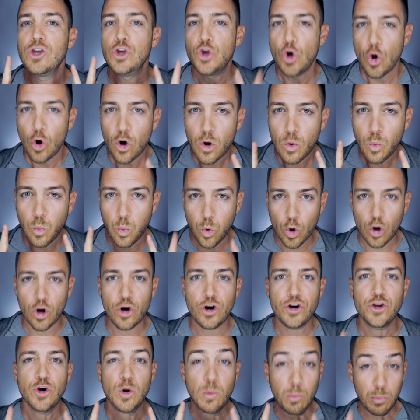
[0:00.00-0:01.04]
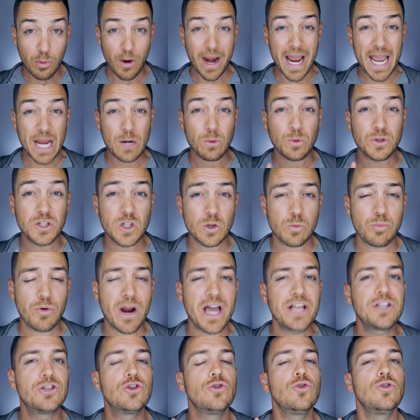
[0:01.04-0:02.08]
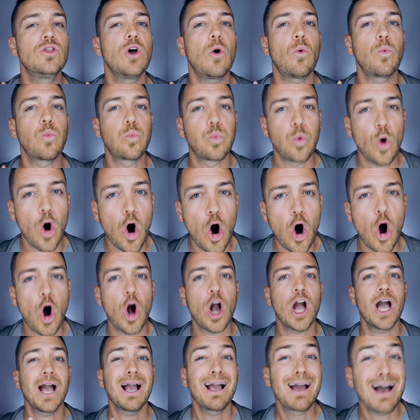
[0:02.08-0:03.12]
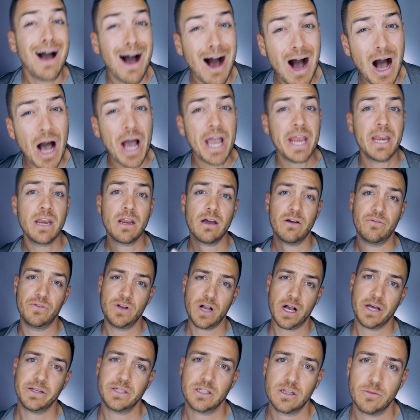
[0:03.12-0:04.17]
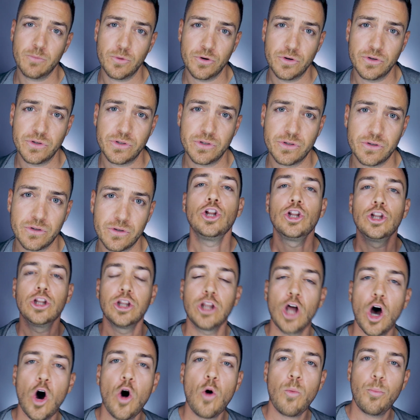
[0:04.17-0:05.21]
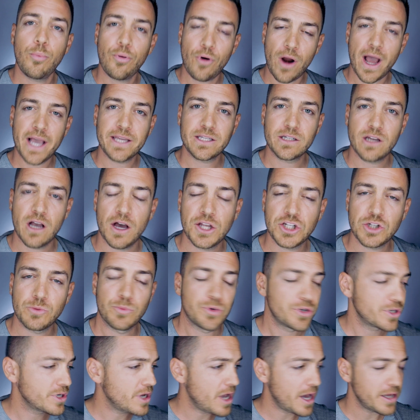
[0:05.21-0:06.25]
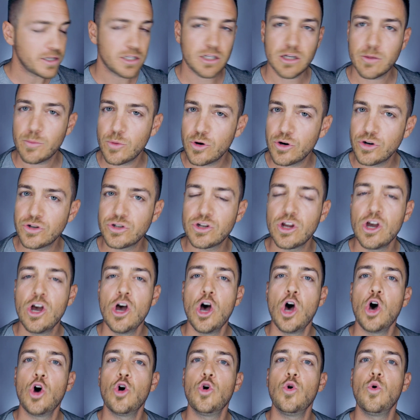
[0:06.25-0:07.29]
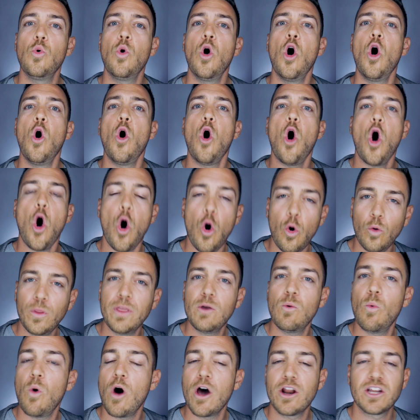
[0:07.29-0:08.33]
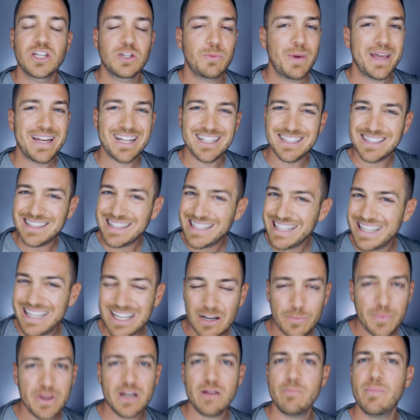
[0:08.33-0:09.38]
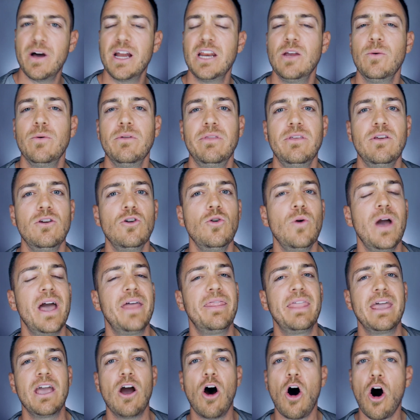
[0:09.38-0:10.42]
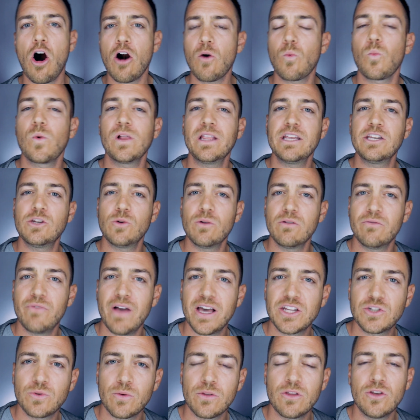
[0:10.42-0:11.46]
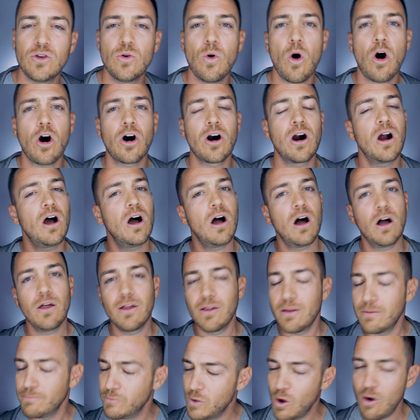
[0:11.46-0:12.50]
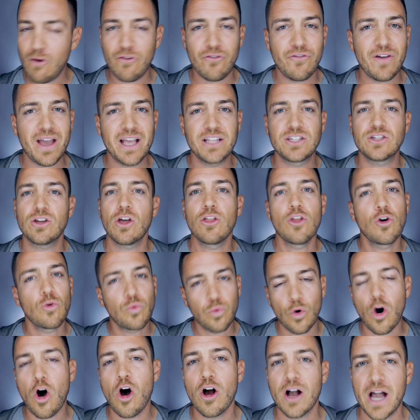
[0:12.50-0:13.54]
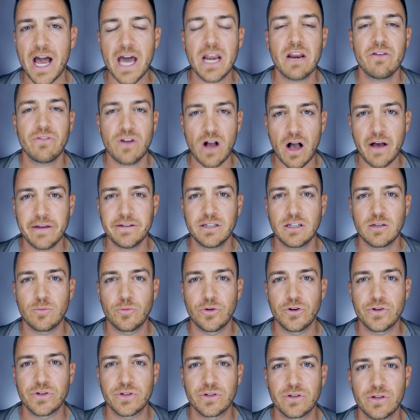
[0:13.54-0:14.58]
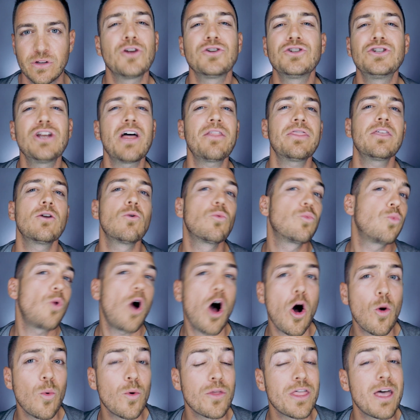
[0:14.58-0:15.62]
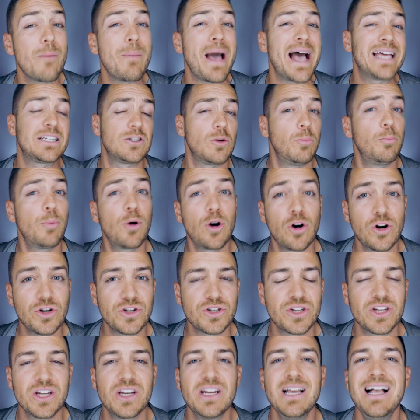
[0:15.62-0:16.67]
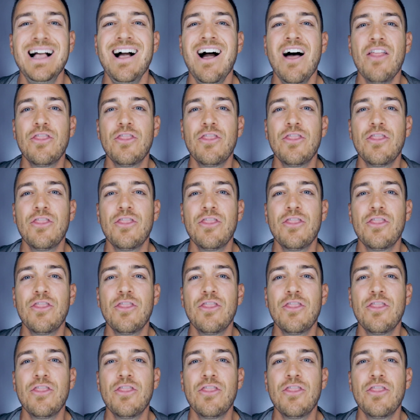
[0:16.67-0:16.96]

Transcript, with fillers: your word, your brand will spread to the wrong kind of customers. Low-price customers, customers who only want to spend a little bit of money with you and they aren't willing to invest with you are, no offense, the wrong kind of customers. There's nothing wrong with them as a person.